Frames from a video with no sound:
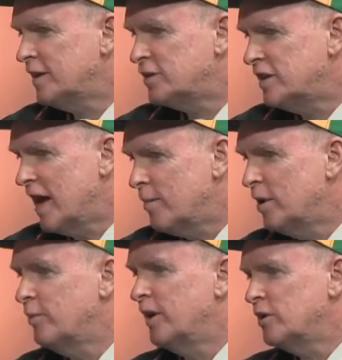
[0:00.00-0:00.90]
stamina
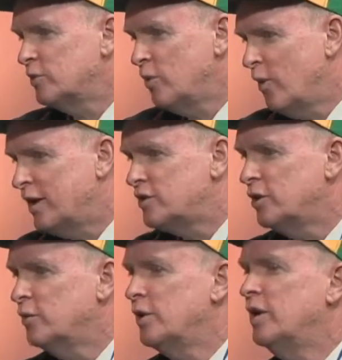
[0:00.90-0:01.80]
because we want
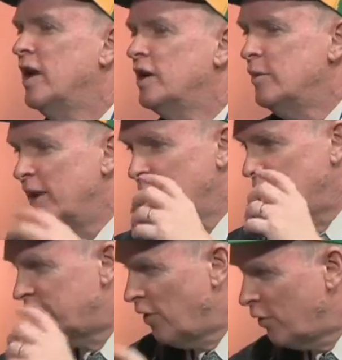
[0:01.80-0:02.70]
children to be able to
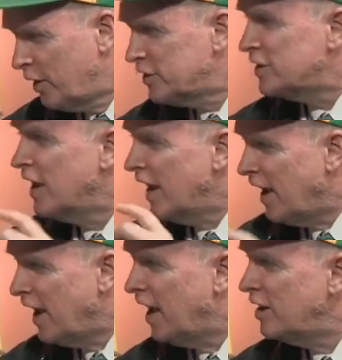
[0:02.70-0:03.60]
focus
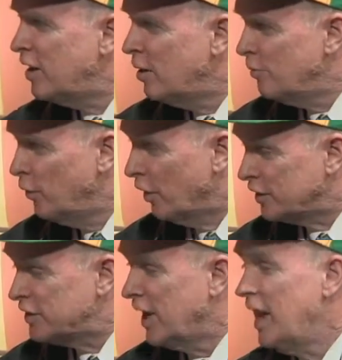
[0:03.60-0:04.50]
on
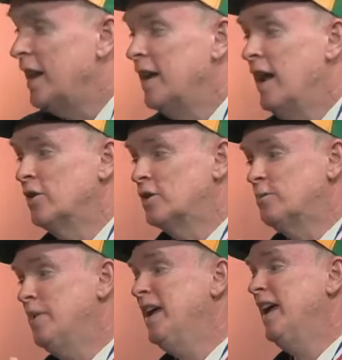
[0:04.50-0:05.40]
books. Now,
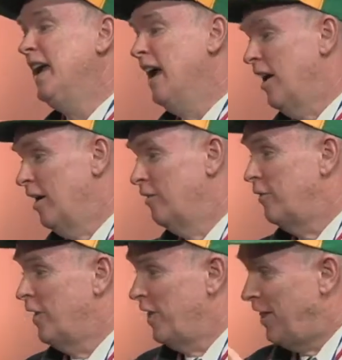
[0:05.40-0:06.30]
speaking of
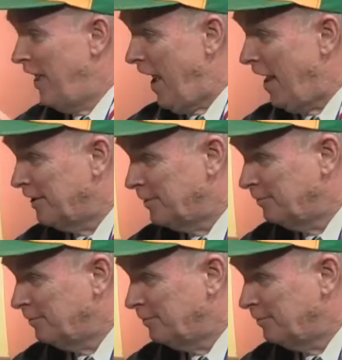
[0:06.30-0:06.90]
that,